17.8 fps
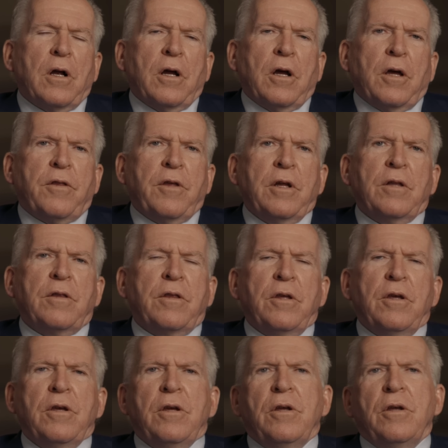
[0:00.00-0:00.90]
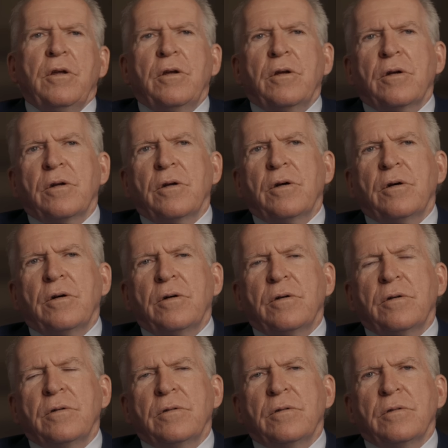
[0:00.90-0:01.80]
I think the
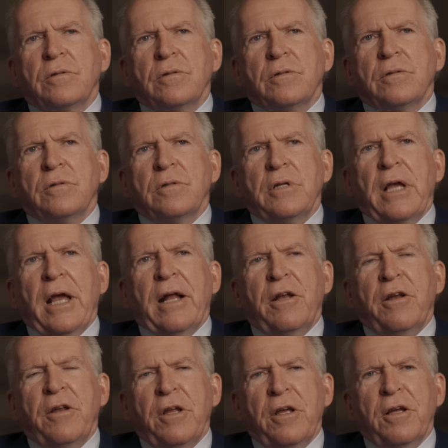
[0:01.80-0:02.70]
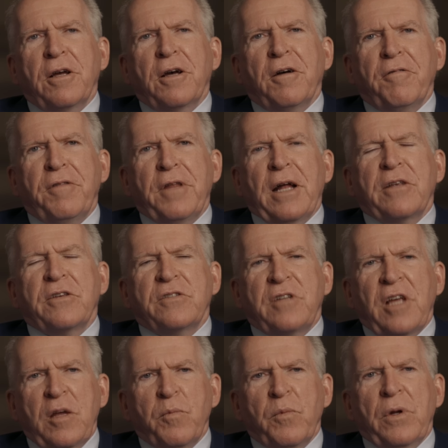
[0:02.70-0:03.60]
editing of that
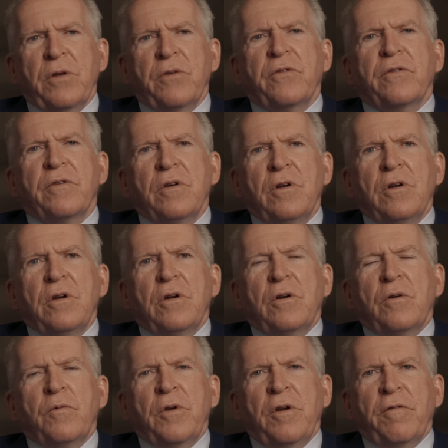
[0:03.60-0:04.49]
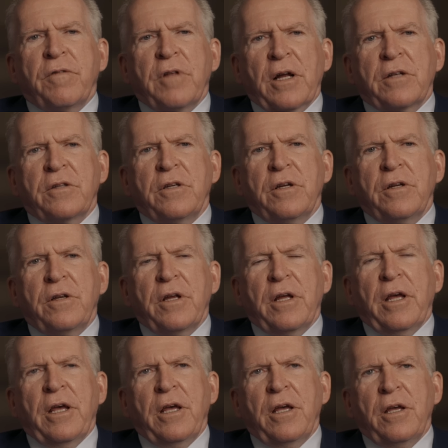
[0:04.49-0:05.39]
statement reflected
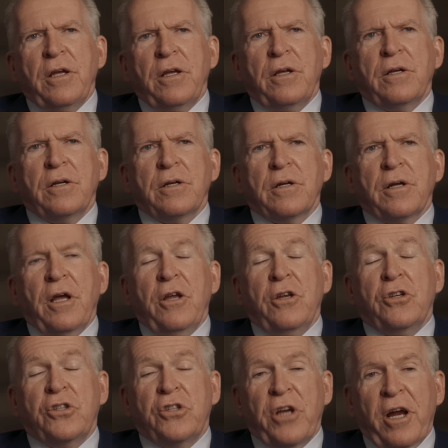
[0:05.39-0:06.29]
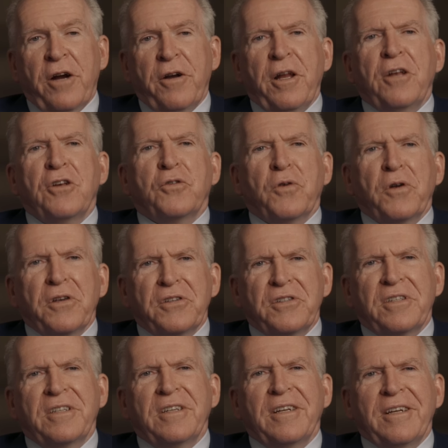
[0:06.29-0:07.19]
a shared
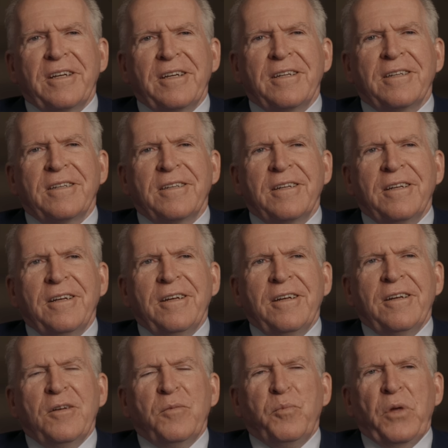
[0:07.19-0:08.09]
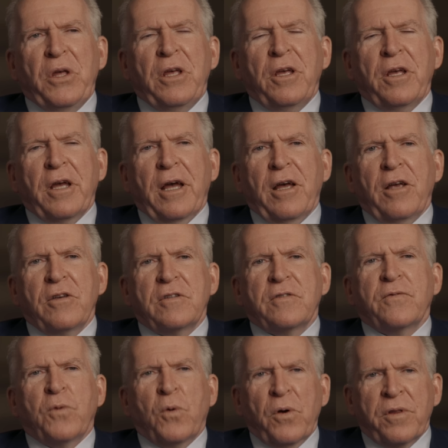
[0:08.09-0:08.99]
interest in being as
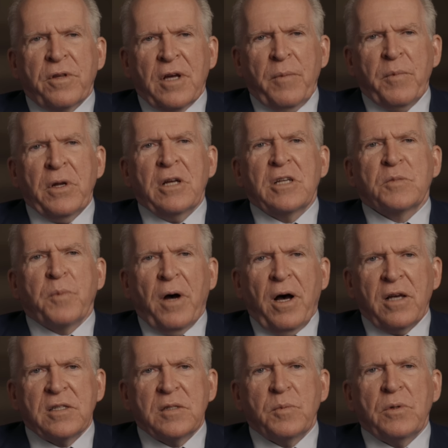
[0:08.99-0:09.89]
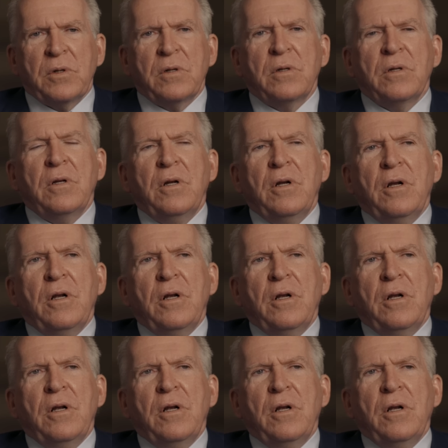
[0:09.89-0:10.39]
forthcoming as possible